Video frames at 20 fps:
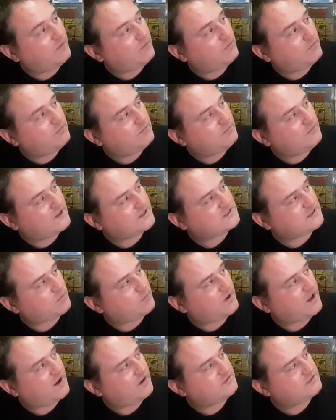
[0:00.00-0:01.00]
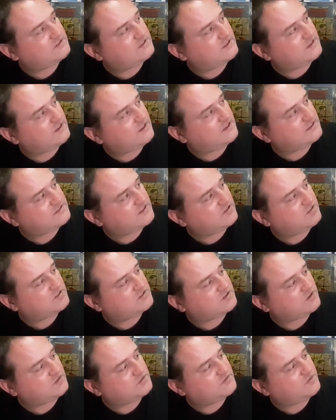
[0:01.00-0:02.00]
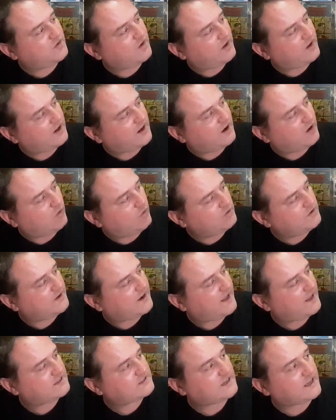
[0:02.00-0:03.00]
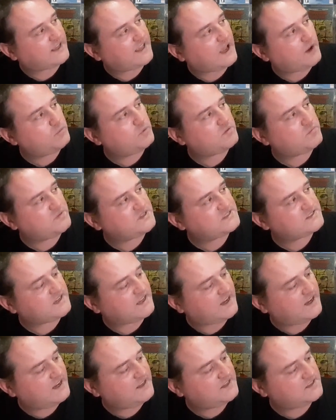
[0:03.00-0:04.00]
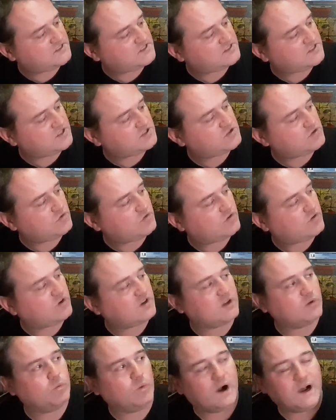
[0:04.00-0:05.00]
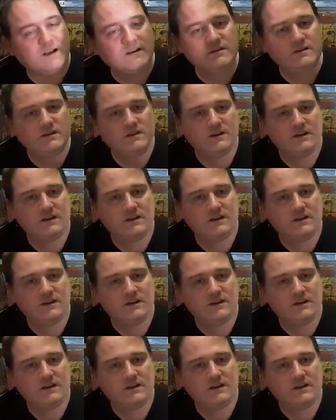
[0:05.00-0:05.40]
next up we have Secrets of Haunted House, again with Mr. E. This is issue 31.